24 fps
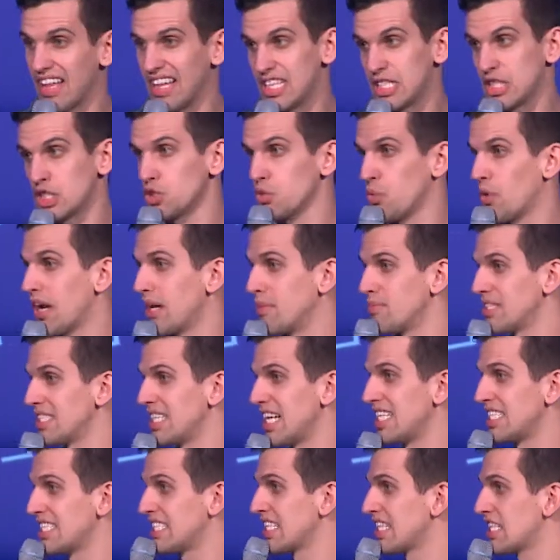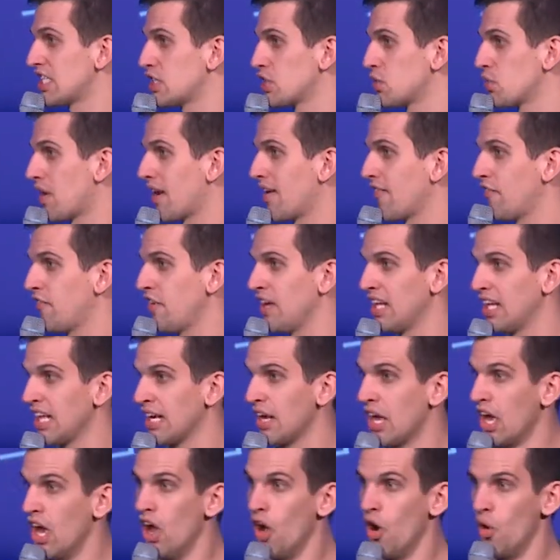this is what I'm sensing. This is what I'm feeling.
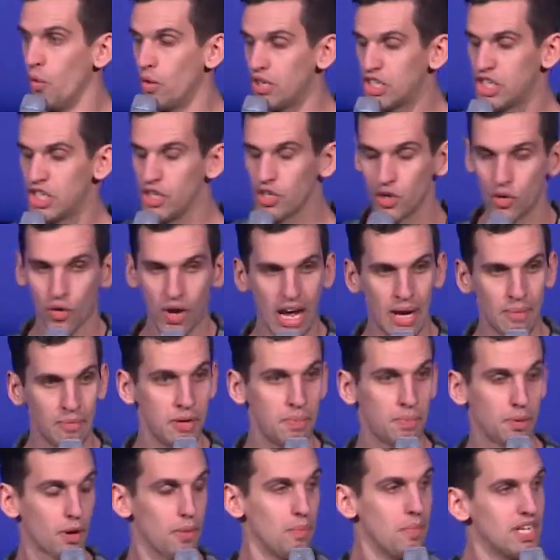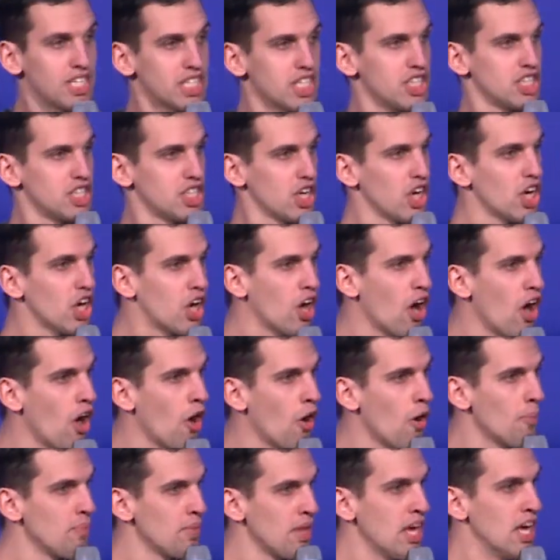Would you grant me permission to
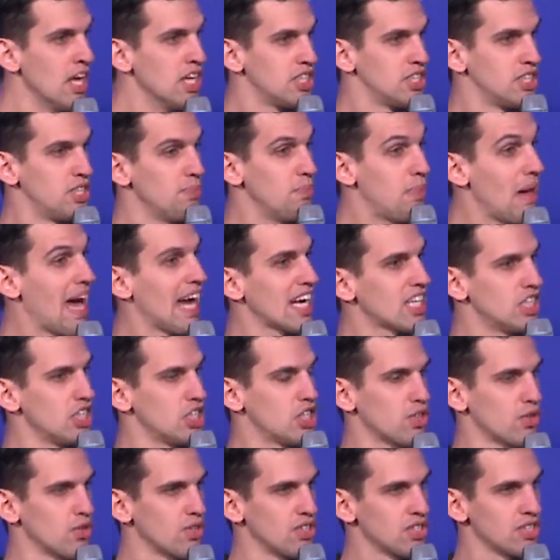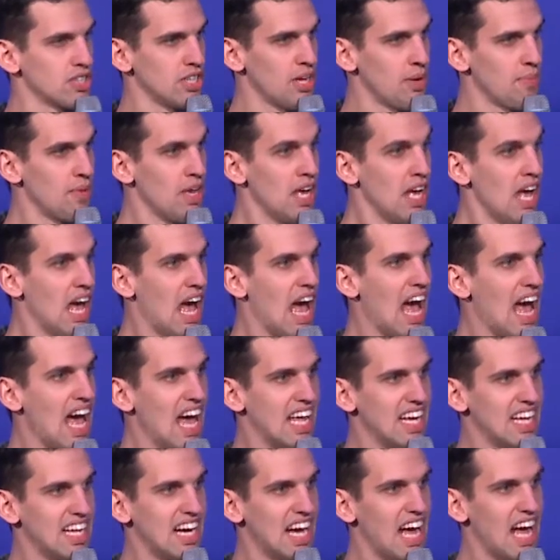go to, back to Jerusalem
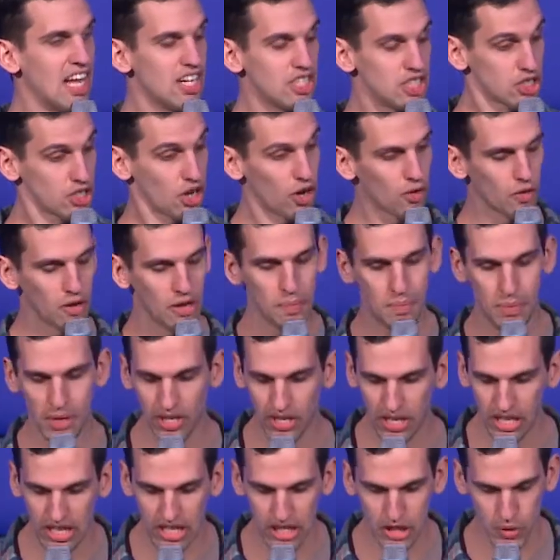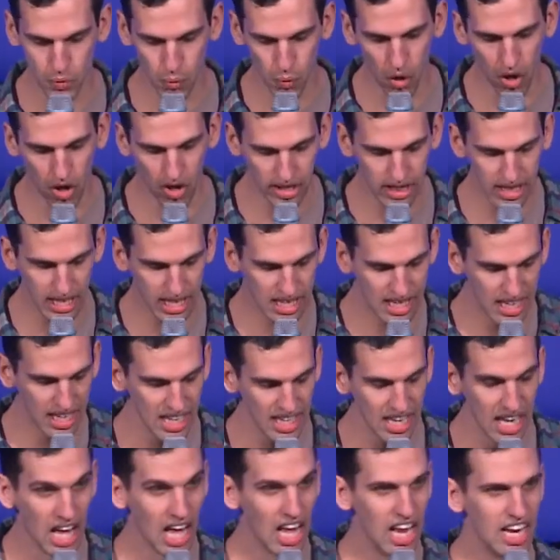and, uh, and start rebuilding this wall? And the
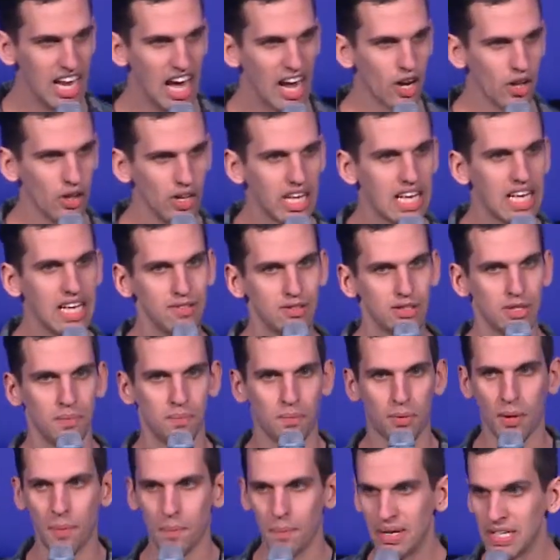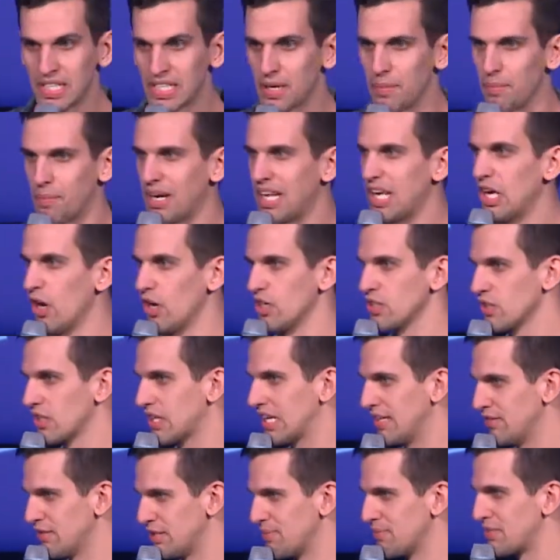king not only gives him permission, but he also
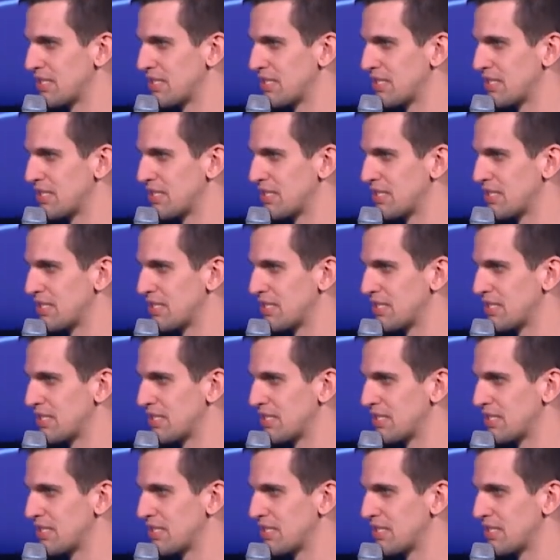gives him